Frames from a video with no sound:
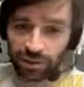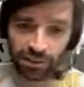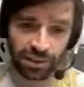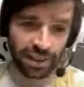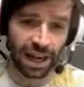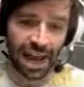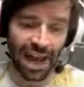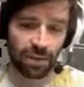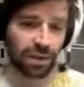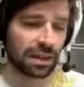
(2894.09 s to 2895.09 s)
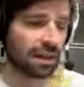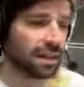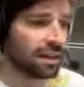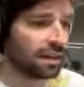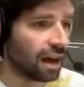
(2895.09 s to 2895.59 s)
end of the 4 whistles is
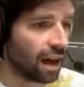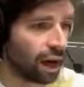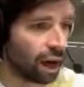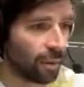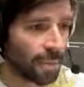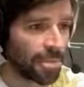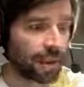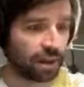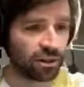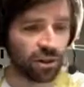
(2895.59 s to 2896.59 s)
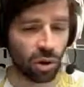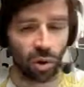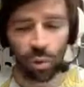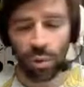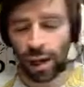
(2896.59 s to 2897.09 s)
going to happen.